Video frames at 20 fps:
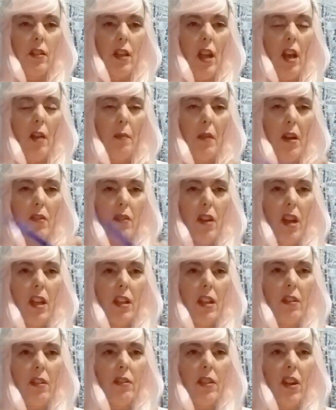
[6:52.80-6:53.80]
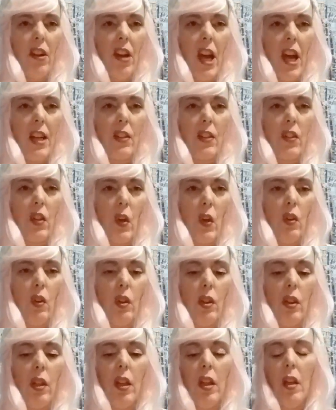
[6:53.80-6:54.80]
are my regulars are on
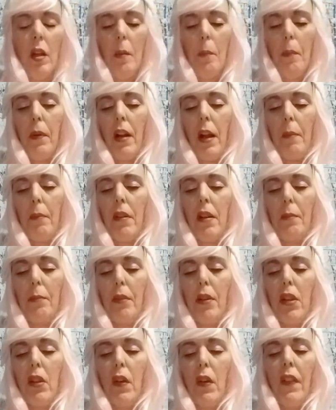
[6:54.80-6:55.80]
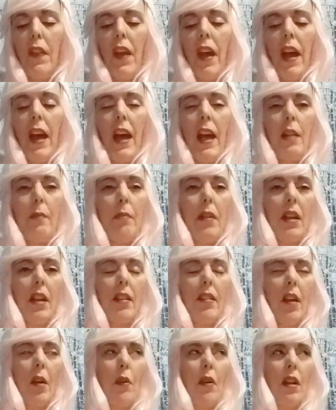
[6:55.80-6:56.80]
too. But I'm going to put you at the end
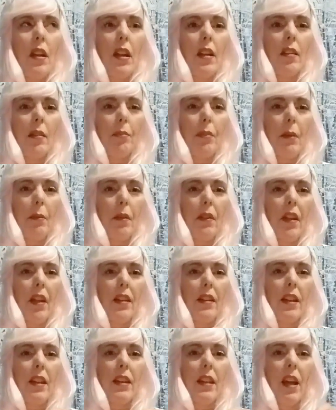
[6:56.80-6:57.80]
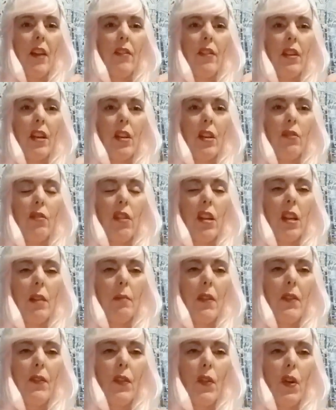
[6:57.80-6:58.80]
because I want to get to people that did never get a reading
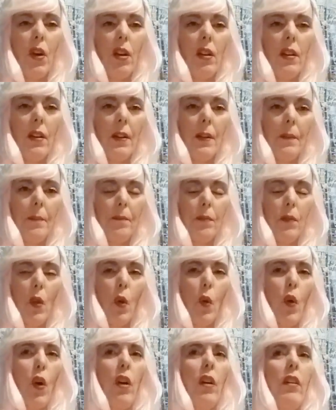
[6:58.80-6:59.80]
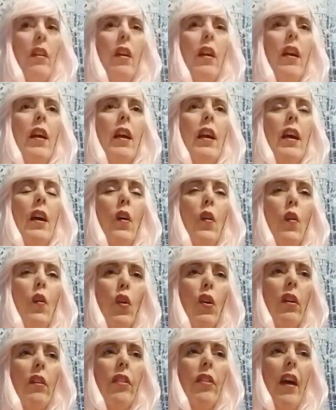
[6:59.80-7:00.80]
before. Or
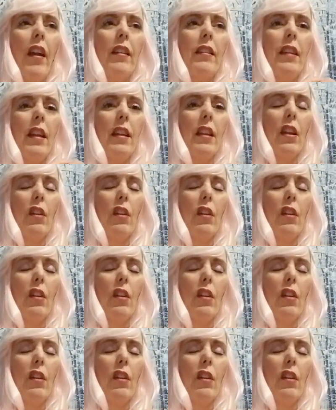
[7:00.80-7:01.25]
that didn't